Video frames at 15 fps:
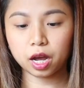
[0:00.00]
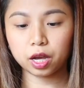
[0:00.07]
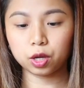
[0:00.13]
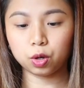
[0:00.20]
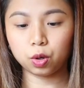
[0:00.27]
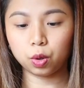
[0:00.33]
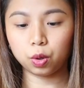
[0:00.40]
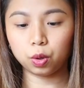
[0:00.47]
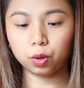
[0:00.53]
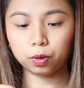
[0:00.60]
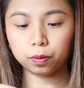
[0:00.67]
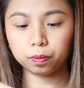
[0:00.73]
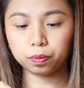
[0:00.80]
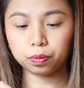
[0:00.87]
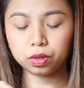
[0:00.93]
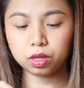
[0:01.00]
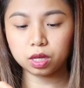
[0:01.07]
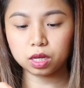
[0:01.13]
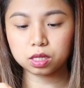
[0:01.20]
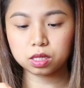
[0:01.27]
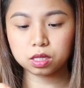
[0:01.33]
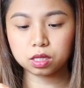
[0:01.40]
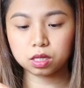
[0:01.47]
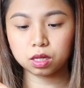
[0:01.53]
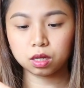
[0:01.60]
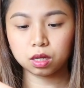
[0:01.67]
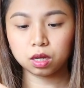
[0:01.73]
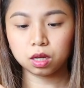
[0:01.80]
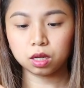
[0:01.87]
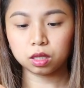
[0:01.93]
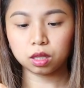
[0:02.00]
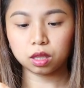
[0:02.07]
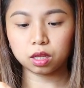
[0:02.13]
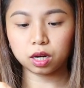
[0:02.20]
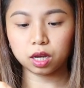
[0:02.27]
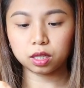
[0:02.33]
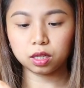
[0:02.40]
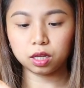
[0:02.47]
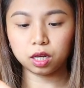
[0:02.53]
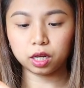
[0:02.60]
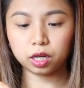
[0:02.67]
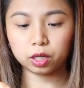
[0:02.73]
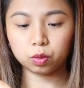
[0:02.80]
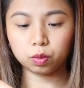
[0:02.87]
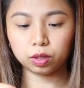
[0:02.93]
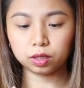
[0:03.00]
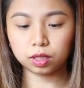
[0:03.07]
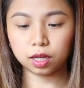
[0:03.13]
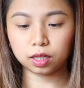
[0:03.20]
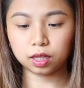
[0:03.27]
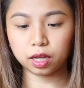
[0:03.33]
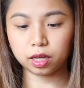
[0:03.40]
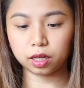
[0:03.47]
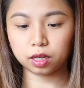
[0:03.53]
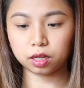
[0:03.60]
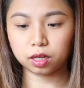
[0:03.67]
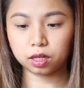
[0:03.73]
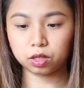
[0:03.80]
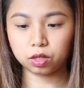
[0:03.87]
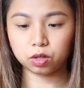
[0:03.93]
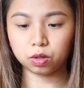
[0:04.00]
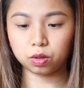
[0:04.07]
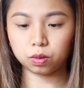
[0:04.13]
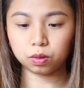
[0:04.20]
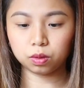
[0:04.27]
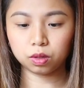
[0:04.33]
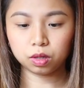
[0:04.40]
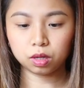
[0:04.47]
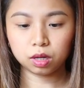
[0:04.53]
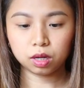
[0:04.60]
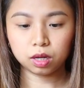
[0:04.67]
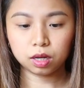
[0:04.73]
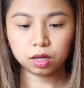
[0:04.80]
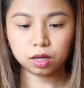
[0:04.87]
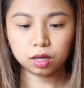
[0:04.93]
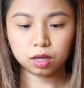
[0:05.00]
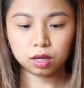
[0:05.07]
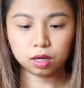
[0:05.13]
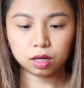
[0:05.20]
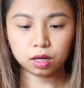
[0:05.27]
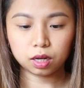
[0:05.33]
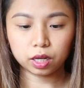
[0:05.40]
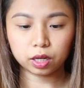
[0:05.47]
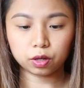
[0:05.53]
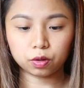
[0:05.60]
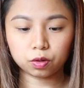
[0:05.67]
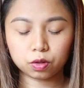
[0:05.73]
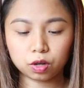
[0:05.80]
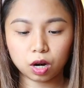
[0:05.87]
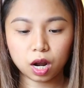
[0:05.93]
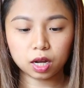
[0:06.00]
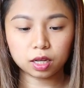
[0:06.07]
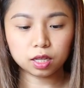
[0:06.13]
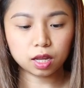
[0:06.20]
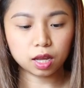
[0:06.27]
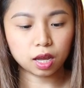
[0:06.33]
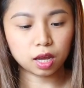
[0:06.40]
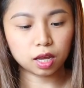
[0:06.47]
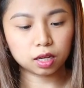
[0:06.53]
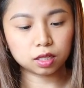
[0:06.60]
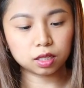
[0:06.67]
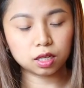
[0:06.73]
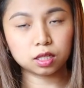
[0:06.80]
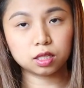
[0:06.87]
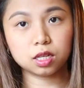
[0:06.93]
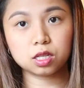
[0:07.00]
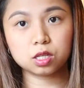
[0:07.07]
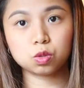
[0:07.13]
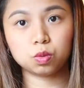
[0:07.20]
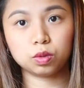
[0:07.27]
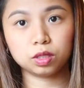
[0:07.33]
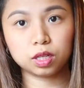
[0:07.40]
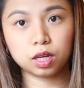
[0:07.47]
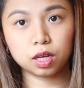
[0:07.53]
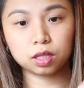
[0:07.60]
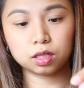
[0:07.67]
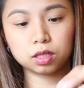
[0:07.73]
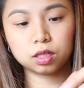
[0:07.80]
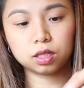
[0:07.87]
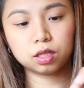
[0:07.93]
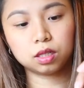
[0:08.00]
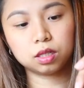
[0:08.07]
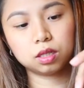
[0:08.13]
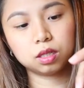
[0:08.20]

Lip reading: I hope this thread here will not, like, you know, like run, and this will get